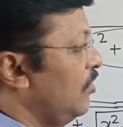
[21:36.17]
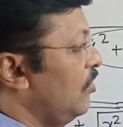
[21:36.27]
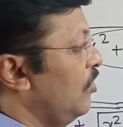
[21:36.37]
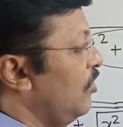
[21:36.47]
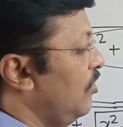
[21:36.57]

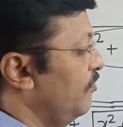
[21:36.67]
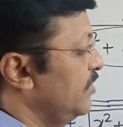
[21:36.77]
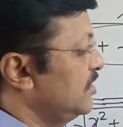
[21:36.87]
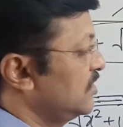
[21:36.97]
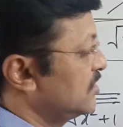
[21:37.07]
of
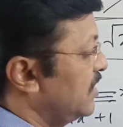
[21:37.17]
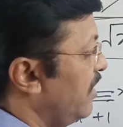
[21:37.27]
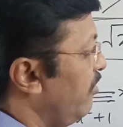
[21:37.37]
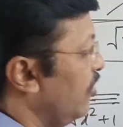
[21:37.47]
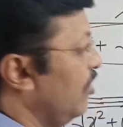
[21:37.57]

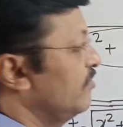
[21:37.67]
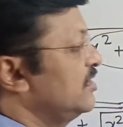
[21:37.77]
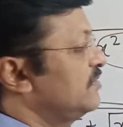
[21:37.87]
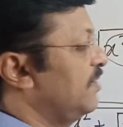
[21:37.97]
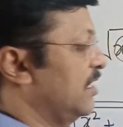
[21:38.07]

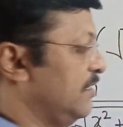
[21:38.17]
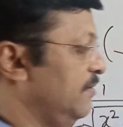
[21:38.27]
this part.